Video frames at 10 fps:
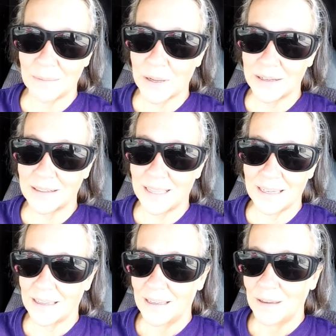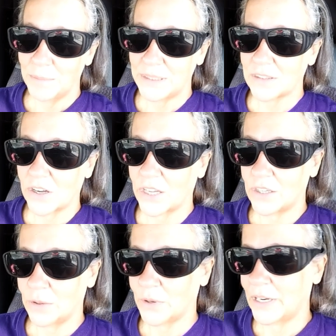I'm not going to, be stalking
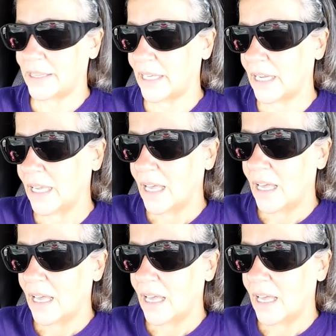you or anything.